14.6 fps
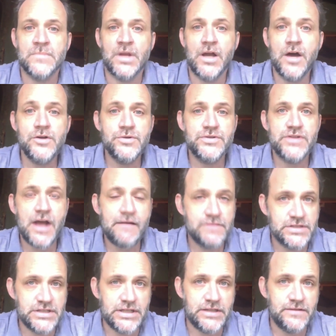Under
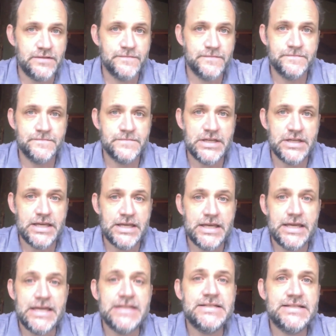sovereignty,
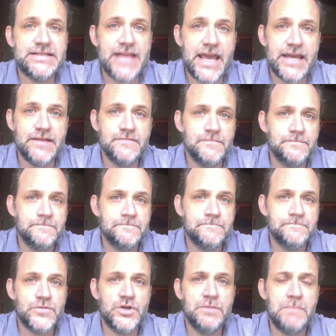each state
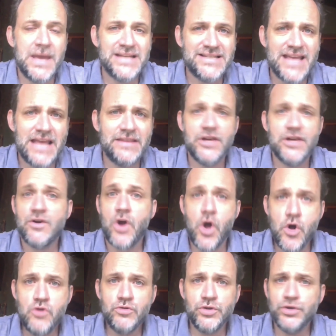could maintain their
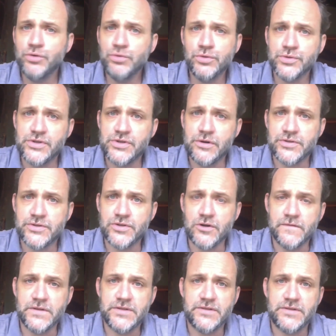own Google search
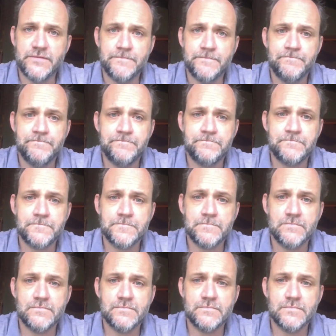service.
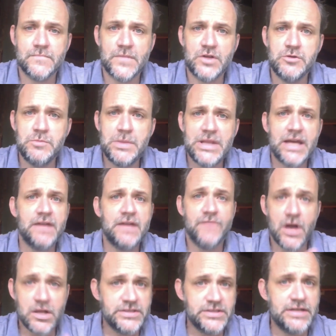It'd be like a
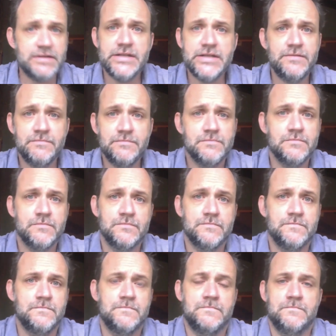voluntary
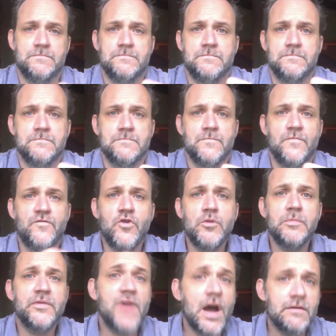form
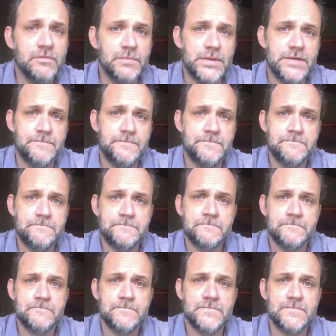of government.
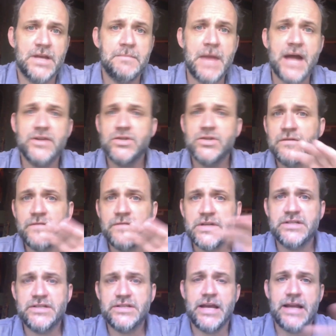Imagine if each
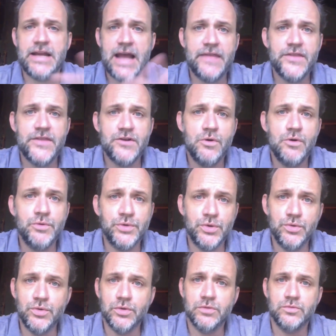state had their own
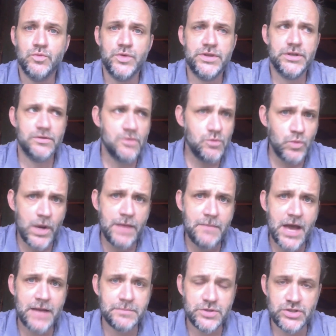Google with their own
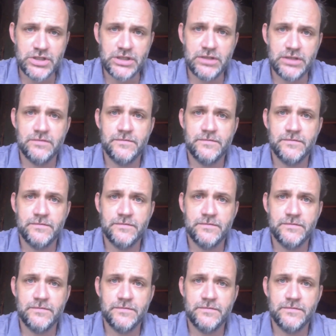Wayback Machine.